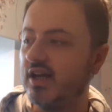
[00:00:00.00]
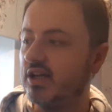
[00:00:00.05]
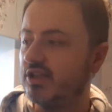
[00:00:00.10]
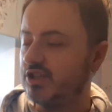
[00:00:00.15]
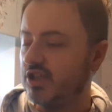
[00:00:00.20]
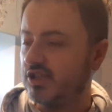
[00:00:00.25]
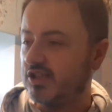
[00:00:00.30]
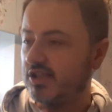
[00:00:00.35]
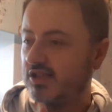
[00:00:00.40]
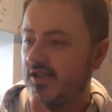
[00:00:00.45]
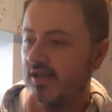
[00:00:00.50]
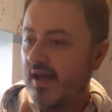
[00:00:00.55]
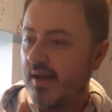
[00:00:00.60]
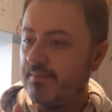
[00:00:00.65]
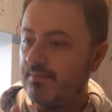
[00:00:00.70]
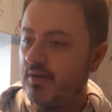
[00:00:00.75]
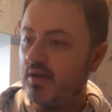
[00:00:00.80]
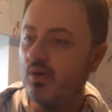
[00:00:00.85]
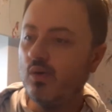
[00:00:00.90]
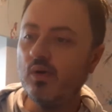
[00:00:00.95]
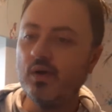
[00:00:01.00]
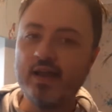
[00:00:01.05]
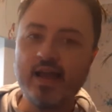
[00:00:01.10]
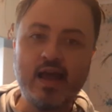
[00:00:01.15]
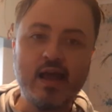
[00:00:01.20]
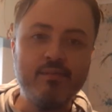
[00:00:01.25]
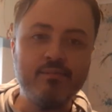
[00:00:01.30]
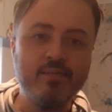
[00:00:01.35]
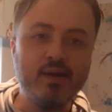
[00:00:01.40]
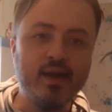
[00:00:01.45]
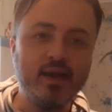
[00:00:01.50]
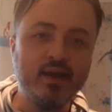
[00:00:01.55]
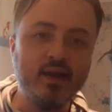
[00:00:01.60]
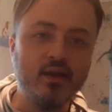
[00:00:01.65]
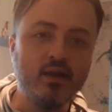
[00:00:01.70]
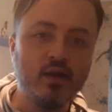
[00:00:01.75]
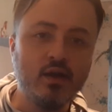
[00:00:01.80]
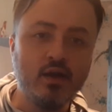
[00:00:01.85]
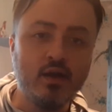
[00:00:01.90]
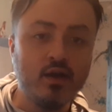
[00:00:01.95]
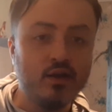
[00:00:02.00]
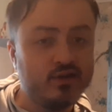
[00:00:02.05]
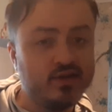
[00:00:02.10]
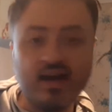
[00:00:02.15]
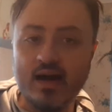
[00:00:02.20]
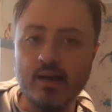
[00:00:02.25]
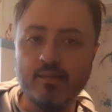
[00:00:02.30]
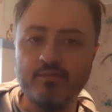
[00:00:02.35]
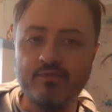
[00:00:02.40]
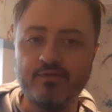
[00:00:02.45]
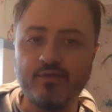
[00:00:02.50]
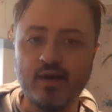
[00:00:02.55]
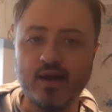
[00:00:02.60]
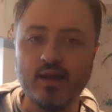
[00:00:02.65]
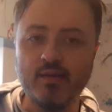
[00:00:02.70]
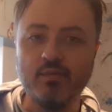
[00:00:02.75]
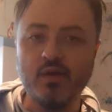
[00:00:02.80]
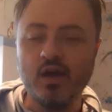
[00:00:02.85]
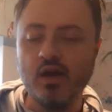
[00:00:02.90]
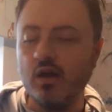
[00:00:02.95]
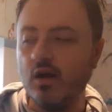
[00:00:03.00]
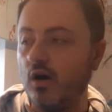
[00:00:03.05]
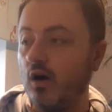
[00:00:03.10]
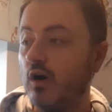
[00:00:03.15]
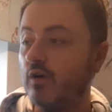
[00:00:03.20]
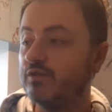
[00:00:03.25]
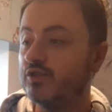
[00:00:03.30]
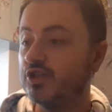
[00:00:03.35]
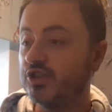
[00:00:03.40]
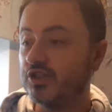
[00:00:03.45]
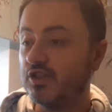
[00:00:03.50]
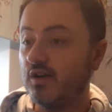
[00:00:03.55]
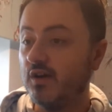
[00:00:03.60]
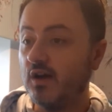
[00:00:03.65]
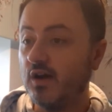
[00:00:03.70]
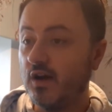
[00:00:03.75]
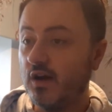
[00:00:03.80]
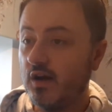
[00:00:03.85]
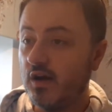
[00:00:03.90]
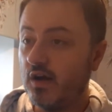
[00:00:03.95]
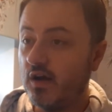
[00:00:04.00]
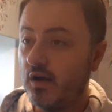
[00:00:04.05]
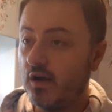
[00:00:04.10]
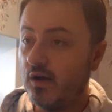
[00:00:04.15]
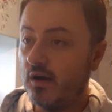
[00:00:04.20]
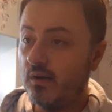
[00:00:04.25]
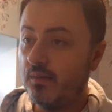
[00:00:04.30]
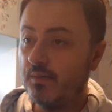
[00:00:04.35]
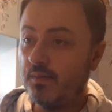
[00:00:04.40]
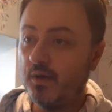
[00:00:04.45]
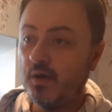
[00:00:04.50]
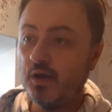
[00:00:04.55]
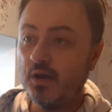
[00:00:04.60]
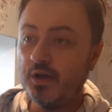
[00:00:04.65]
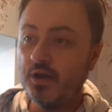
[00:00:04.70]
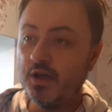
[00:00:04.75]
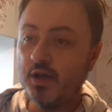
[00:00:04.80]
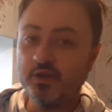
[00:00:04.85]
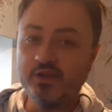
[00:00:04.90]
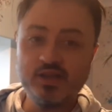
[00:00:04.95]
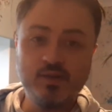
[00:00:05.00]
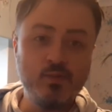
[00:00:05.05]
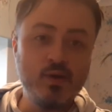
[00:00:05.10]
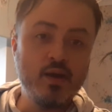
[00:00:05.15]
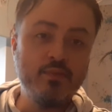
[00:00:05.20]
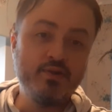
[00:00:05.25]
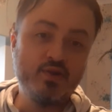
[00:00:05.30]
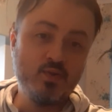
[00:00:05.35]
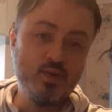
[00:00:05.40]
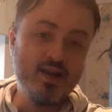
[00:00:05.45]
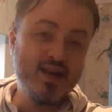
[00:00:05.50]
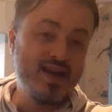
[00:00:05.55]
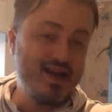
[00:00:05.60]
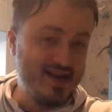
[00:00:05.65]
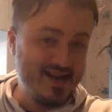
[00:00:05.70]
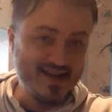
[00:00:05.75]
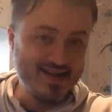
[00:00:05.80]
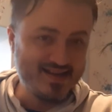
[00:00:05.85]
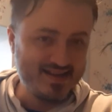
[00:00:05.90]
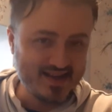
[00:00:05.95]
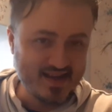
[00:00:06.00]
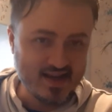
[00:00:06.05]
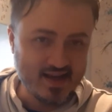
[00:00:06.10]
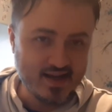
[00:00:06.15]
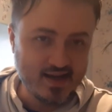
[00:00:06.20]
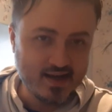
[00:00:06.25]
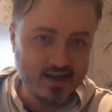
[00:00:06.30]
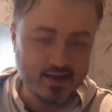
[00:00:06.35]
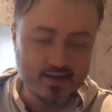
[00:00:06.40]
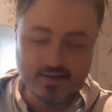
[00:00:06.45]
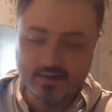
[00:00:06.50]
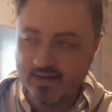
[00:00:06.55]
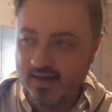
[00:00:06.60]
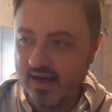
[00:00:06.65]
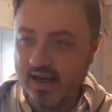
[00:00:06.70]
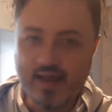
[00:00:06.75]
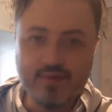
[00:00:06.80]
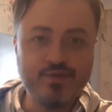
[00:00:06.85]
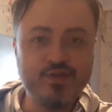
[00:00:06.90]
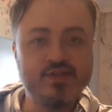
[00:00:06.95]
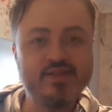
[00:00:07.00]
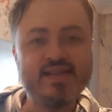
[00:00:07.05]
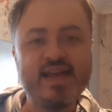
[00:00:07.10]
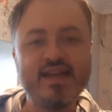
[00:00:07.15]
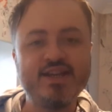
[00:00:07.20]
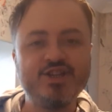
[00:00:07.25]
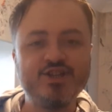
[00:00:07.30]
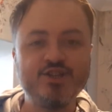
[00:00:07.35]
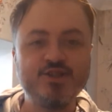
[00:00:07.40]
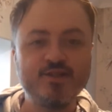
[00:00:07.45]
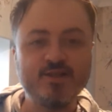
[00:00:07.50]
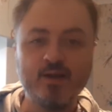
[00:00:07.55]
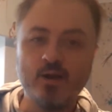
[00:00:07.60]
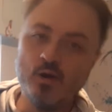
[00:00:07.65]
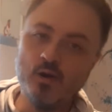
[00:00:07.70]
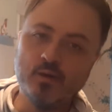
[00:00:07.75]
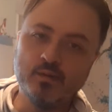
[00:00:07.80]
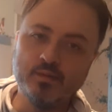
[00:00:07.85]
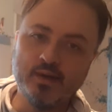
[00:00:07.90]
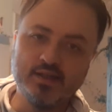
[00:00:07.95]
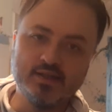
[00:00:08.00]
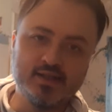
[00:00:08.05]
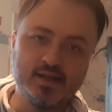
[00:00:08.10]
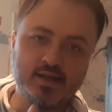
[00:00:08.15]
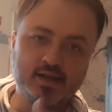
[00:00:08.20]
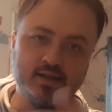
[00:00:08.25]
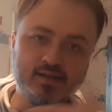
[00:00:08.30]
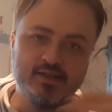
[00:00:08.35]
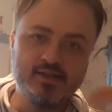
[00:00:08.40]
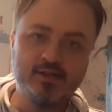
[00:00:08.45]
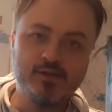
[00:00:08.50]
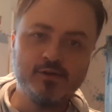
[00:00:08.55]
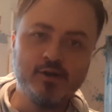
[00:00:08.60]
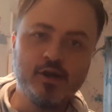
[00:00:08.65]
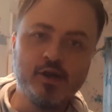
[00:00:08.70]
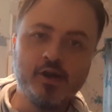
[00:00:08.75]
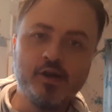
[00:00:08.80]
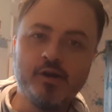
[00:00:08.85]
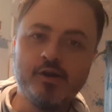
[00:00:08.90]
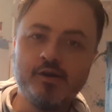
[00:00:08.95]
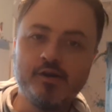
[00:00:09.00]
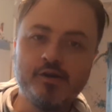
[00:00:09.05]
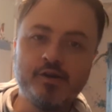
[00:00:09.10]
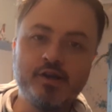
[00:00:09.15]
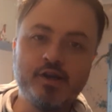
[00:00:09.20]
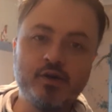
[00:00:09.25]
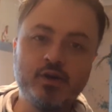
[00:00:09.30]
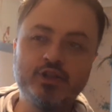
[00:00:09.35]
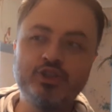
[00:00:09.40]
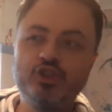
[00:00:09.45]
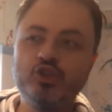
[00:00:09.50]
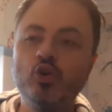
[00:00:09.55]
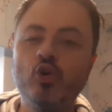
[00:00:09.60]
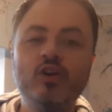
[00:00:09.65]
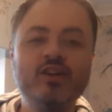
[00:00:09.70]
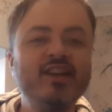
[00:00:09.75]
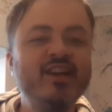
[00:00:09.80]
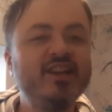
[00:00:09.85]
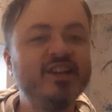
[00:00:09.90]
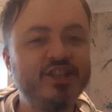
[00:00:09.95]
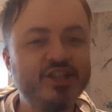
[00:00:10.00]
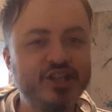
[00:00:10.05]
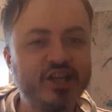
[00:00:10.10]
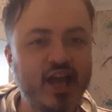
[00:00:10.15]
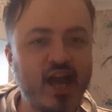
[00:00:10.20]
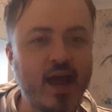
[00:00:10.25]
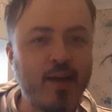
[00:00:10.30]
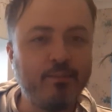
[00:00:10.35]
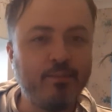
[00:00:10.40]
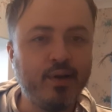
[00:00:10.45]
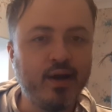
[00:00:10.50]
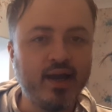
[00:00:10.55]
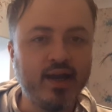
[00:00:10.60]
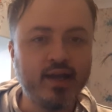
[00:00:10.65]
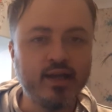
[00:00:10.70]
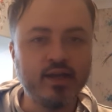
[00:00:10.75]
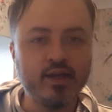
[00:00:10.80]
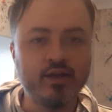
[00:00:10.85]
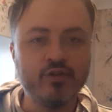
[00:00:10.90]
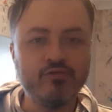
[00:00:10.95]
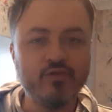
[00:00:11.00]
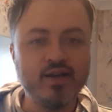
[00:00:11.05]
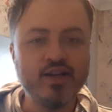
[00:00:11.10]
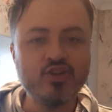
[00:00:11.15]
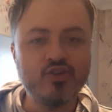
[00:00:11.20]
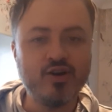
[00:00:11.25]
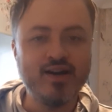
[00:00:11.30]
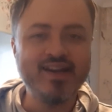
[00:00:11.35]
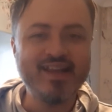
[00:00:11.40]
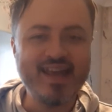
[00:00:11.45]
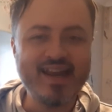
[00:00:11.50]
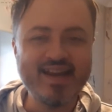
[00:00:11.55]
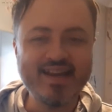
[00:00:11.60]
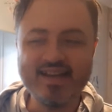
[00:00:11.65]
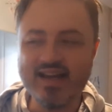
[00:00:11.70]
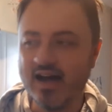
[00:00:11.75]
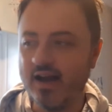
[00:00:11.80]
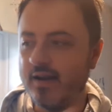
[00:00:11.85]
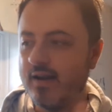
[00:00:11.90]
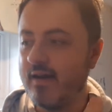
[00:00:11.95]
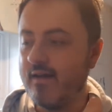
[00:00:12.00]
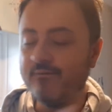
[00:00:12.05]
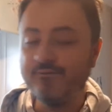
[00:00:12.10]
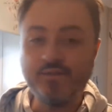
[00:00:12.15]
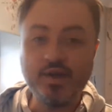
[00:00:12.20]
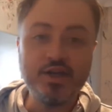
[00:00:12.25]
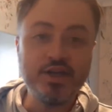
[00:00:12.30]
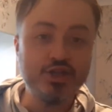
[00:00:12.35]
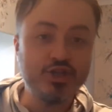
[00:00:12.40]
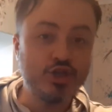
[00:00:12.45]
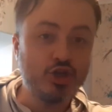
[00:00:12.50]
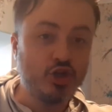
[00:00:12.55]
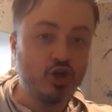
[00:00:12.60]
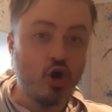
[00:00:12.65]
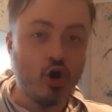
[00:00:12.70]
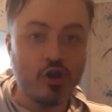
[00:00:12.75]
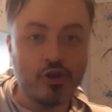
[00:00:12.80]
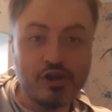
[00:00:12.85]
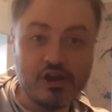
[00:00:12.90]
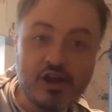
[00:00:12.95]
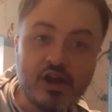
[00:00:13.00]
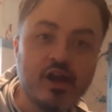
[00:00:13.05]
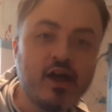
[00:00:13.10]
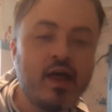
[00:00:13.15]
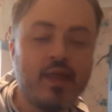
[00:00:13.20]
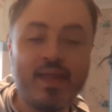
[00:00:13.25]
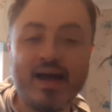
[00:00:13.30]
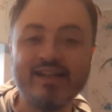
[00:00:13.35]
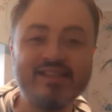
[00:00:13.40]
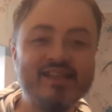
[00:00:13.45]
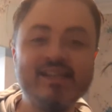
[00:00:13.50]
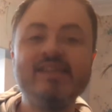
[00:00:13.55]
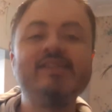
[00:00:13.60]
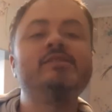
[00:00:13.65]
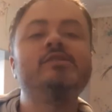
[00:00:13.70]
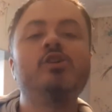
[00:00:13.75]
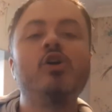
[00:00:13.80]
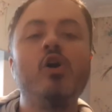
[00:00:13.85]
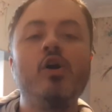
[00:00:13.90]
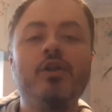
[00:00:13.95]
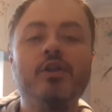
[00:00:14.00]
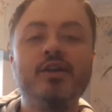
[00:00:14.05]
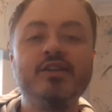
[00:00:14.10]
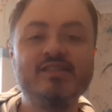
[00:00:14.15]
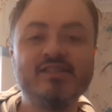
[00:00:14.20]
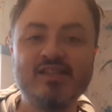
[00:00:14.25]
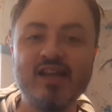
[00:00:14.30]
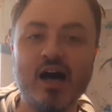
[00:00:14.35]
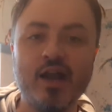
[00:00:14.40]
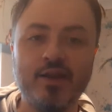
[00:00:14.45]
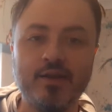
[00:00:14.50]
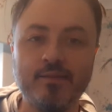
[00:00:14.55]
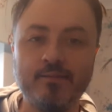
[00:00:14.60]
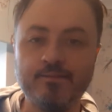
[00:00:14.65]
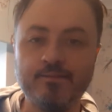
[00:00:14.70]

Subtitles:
just in their pure campaign time frame of just you know, somewhere between 8 and 11 sessions long, basically. So, you know, a shortish campaign, you know, really trying to get it done, finished, gone, and that's it. It's gone. It's done.